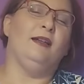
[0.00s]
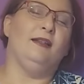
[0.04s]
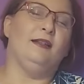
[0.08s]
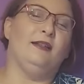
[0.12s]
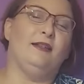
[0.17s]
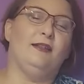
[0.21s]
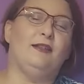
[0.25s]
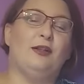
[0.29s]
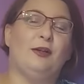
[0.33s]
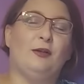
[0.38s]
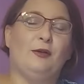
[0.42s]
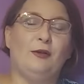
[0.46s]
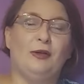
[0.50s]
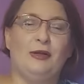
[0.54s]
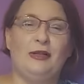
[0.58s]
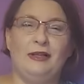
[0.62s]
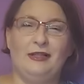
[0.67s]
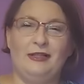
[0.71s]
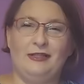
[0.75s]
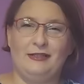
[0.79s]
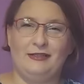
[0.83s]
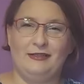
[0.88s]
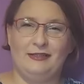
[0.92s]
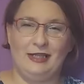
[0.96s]
So
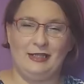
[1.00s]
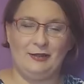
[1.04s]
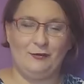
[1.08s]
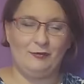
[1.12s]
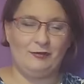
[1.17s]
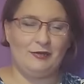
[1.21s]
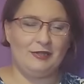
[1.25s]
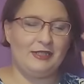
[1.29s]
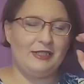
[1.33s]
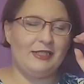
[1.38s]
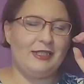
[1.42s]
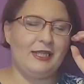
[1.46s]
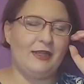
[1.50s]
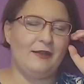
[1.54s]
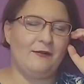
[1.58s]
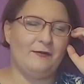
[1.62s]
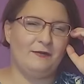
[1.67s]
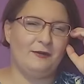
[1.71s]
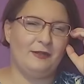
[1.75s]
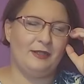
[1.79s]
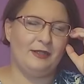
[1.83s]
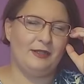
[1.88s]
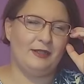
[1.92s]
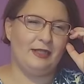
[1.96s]
that was saved.
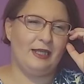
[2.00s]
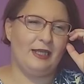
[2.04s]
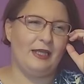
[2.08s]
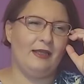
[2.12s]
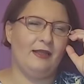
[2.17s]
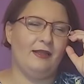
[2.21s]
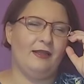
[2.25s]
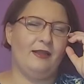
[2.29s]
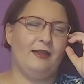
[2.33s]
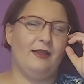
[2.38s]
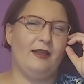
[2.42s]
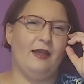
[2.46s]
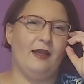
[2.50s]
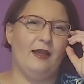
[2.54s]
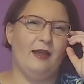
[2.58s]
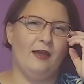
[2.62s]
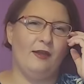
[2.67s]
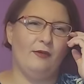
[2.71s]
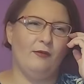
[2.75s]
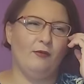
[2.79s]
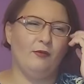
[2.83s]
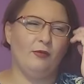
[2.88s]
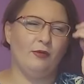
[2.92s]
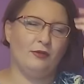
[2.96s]
Then I
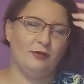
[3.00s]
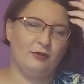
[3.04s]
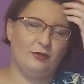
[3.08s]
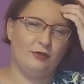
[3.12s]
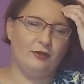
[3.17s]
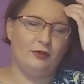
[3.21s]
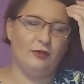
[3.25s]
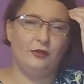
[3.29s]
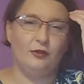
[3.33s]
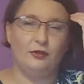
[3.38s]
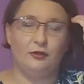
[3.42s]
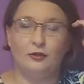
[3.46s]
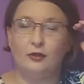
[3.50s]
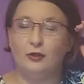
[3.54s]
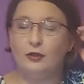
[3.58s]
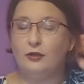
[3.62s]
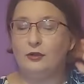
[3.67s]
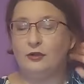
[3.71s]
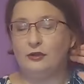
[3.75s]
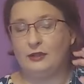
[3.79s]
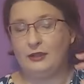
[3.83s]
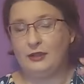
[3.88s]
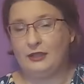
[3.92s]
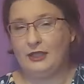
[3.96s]
worked on
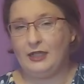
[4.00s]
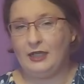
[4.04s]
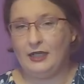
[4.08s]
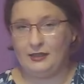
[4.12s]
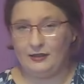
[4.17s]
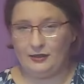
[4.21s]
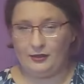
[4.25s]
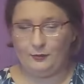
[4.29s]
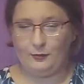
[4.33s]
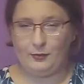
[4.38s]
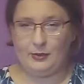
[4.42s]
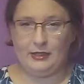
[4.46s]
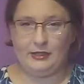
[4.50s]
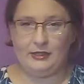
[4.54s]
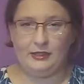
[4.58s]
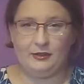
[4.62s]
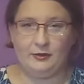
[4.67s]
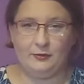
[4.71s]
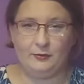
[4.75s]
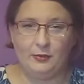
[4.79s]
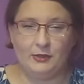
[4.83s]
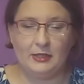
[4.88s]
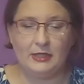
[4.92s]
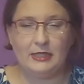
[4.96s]
all the other
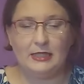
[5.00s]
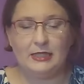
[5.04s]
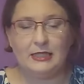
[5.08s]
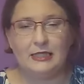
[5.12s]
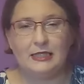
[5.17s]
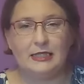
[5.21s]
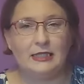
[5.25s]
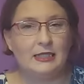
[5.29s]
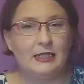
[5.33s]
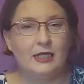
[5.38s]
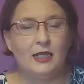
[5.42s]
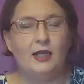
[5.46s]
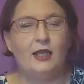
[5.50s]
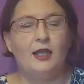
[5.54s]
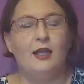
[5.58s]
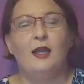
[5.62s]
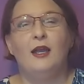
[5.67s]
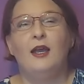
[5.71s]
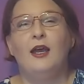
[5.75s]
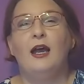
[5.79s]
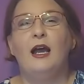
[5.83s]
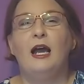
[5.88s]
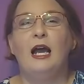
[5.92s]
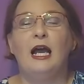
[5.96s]
pattern pieces.
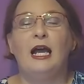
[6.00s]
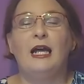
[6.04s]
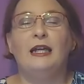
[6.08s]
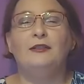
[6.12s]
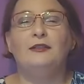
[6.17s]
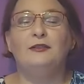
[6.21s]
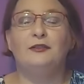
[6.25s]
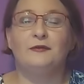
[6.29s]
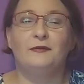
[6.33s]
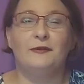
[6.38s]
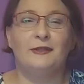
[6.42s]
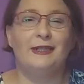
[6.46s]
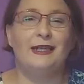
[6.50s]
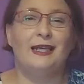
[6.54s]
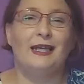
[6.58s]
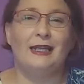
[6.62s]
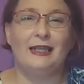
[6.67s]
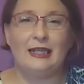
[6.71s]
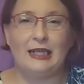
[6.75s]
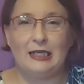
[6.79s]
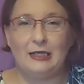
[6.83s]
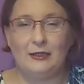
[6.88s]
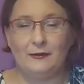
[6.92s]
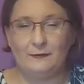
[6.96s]
I don't think I
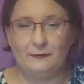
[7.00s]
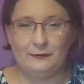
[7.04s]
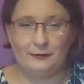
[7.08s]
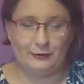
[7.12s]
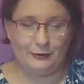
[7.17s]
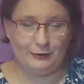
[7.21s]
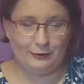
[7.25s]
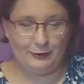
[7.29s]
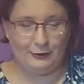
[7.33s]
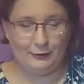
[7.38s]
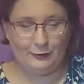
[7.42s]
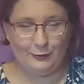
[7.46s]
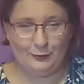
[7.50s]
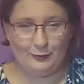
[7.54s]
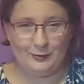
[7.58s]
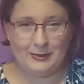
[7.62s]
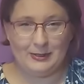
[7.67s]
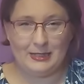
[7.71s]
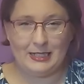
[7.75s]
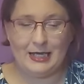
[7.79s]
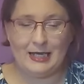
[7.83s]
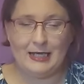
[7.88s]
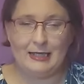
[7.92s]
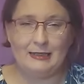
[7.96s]
ever use
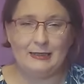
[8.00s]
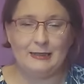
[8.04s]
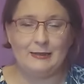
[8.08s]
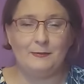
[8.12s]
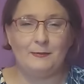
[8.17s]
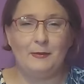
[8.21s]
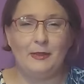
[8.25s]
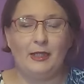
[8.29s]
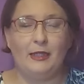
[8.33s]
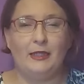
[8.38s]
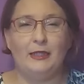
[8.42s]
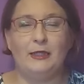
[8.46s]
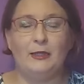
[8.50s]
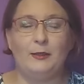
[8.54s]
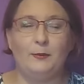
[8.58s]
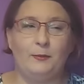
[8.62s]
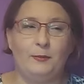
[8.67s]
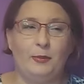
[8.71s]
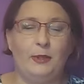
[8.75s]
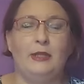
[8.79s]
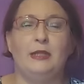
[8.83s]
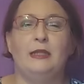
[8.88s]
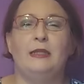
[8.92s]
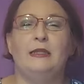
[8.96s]
as many
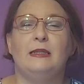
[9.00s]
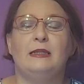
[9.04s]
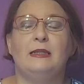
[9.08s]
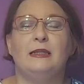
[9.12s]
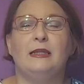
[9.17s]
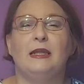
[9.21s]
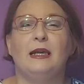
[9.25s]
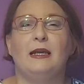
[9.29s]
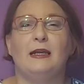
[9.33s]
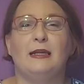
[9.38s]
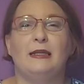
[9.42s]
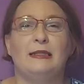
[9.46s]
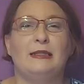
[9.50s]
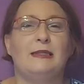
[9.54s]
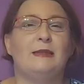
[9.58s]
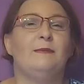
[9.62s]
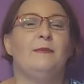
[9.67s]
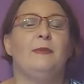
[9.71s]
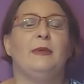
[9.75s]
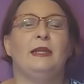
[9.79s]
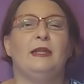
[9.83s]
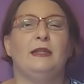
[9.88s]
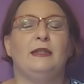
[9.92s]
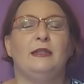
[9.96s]
pins, as
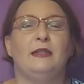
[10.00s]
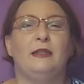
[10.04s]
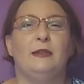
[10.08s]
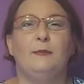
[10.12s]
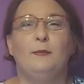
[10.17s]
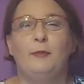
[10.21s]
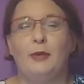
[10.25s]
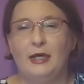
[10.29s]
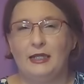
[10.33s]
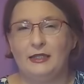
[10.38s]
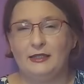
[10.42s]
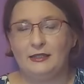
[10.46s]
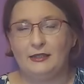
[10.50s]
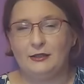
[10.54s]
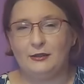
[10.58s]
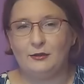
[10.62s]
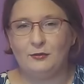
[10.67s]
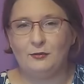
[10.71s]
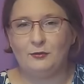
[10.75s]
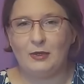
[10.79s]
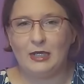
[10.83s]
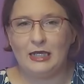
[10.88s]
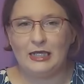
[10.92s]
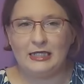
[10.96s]
many
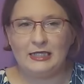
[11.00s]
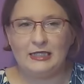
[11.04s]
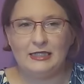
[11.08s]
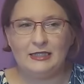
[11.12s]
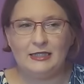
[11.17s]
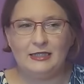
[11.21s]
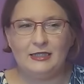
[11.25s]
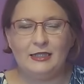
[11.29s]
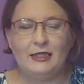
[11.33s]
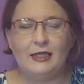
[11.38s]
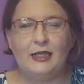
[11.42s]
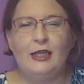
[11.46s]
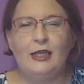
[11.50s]
pattern weights,